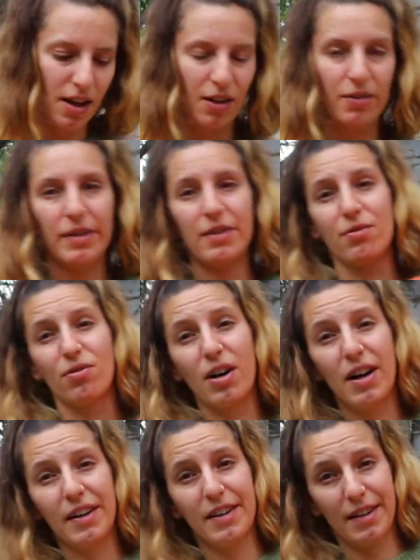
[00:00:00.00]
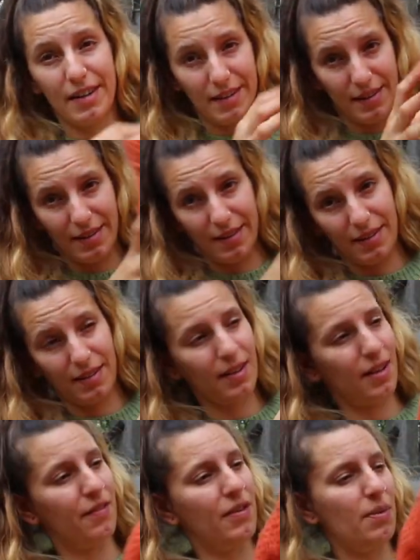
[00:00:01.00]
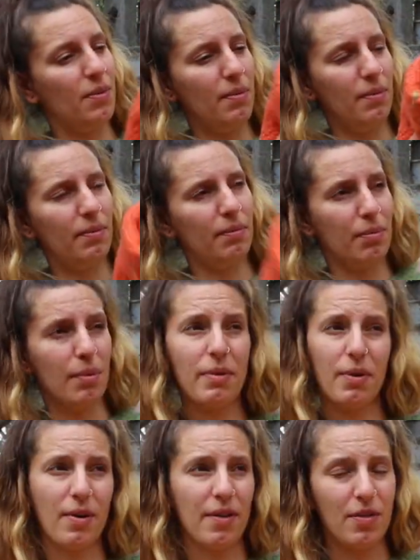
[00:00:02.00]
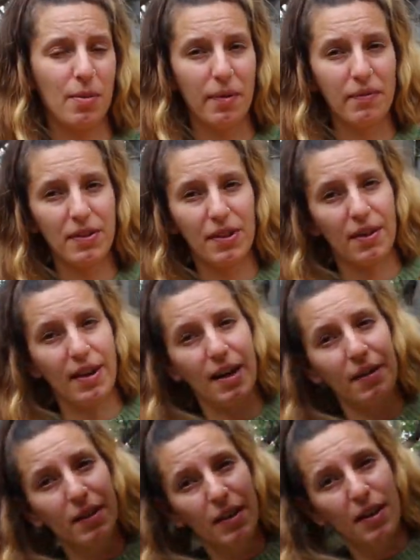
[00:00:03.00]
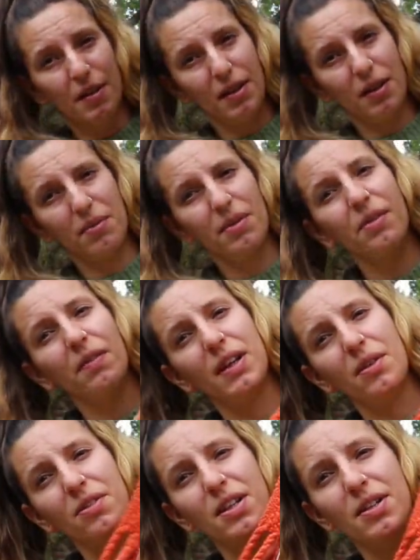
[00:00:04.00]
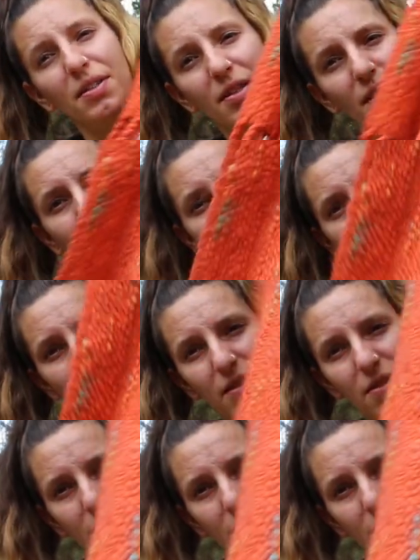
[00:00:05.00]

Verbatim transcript: I got this rug a few, probably quite a few months ago now. I think it was three euros. It's